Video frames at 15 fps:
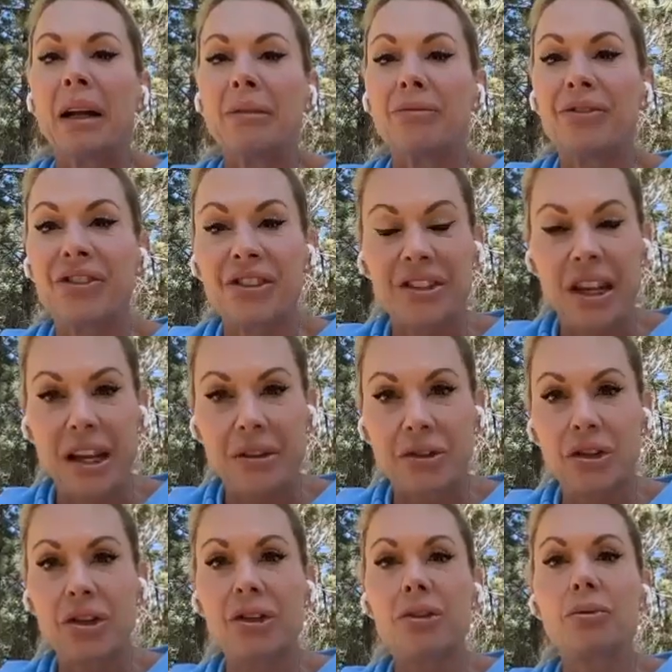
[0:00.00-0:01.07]
But stay
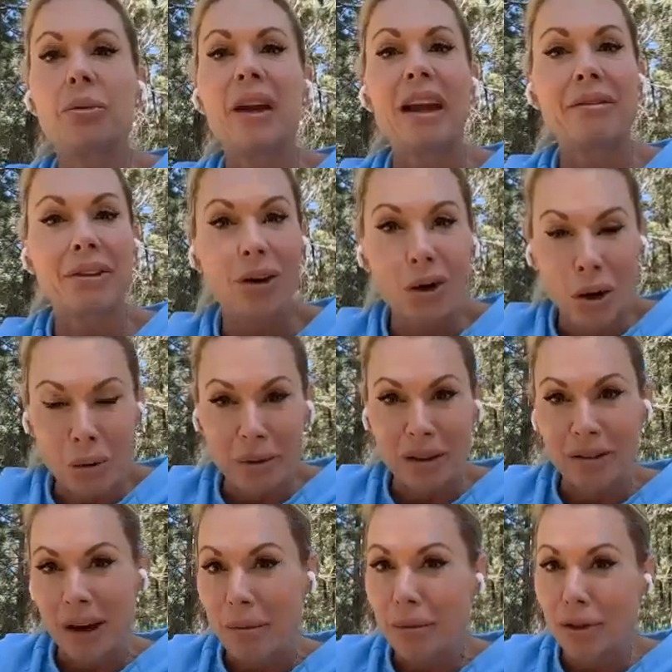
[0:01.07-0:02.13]
tuned. We have the
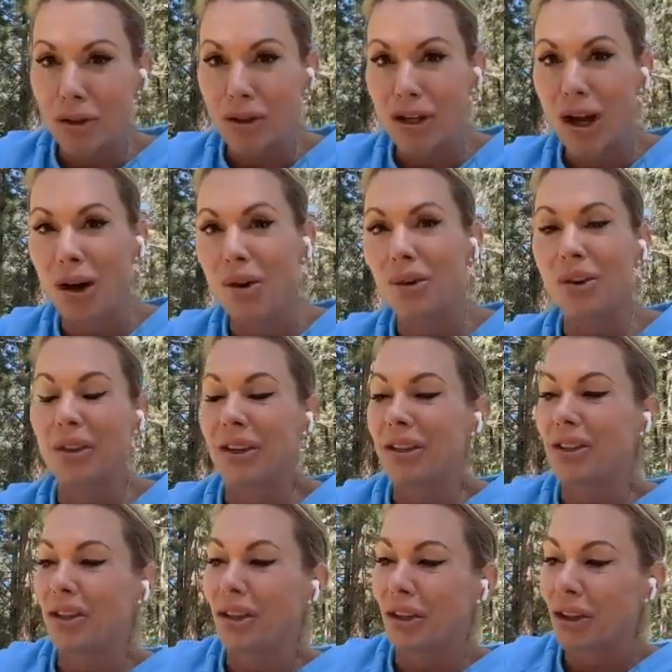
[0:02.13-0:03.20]
Colby Rebel Show
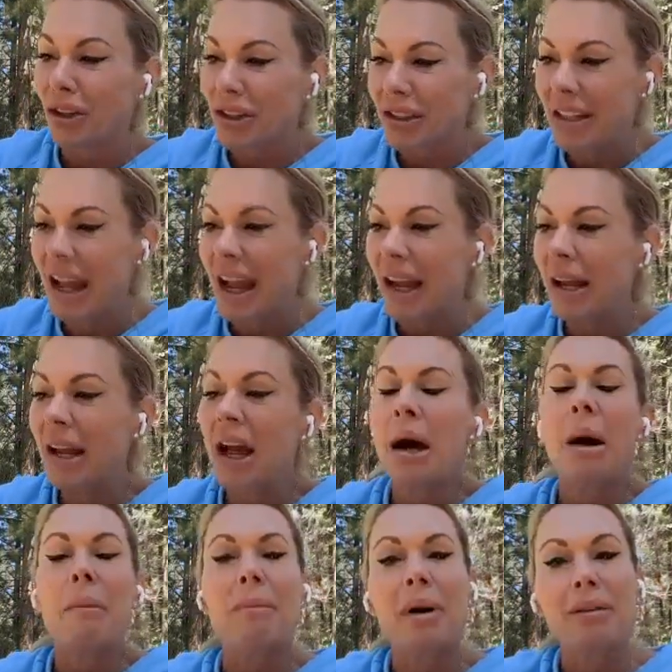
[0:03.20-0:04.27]
this Thursday.
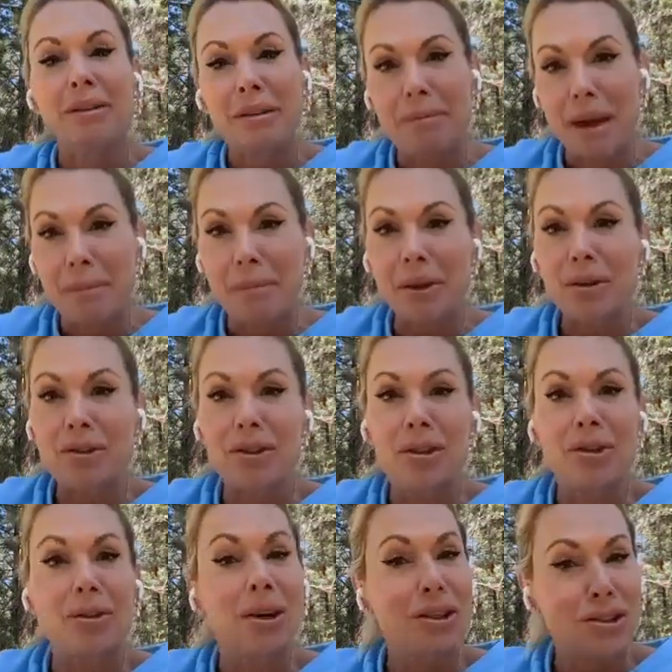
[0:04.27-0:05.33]
But remember
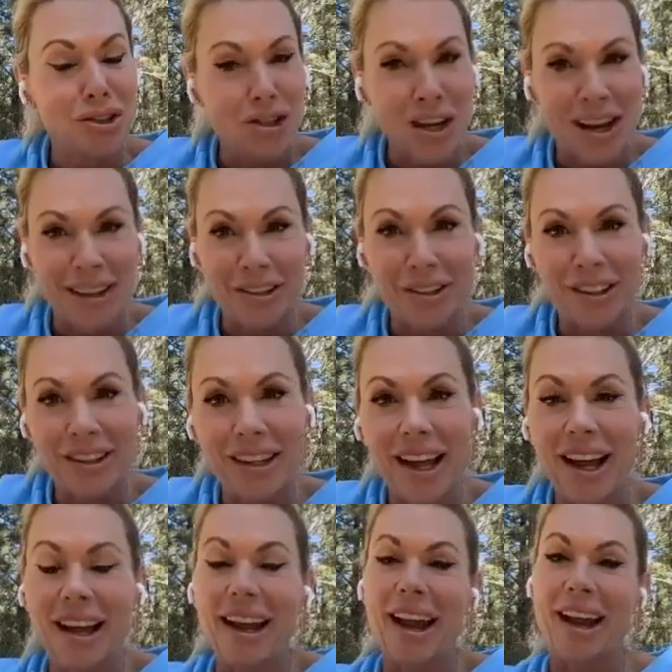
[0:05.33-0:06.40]
to shine your
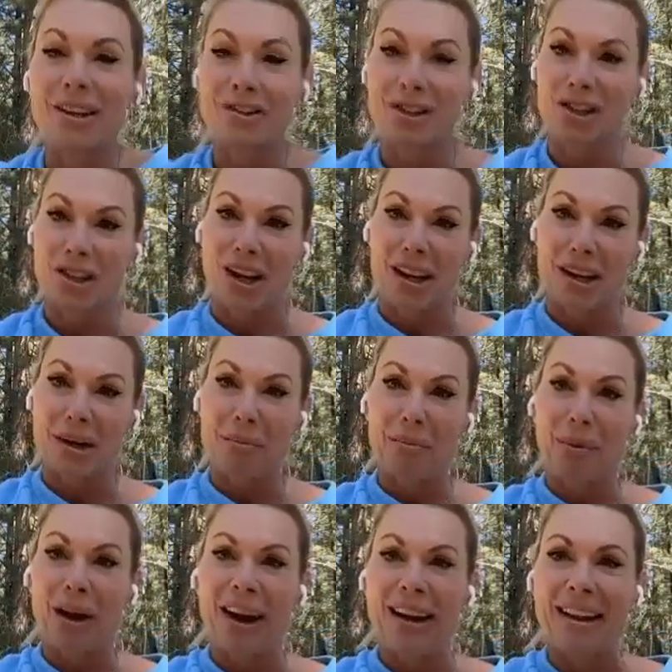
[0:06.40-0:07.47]
light and shine
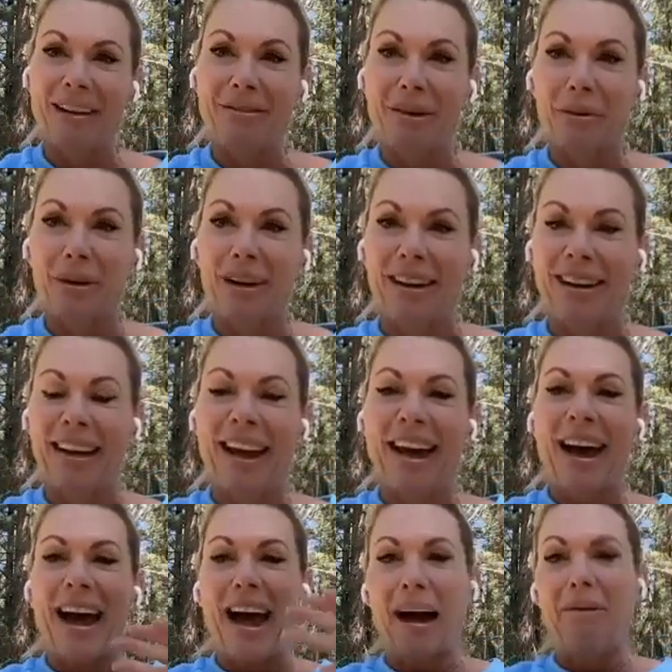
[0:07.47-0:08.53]
it bright, everyone.
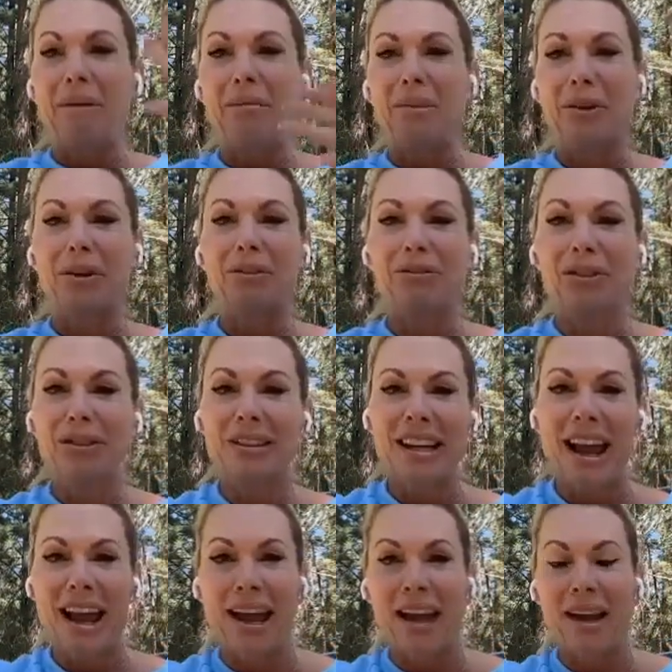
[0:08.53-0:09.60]
Have a beautiful
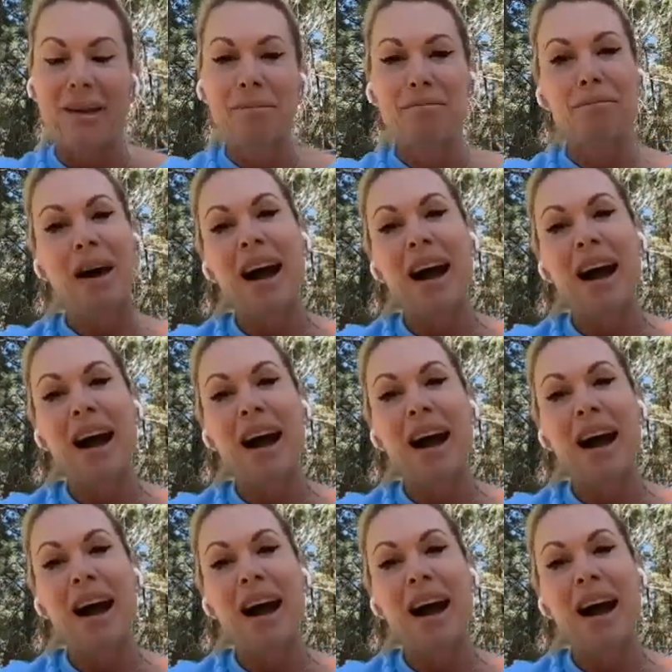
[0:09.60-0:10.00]
day.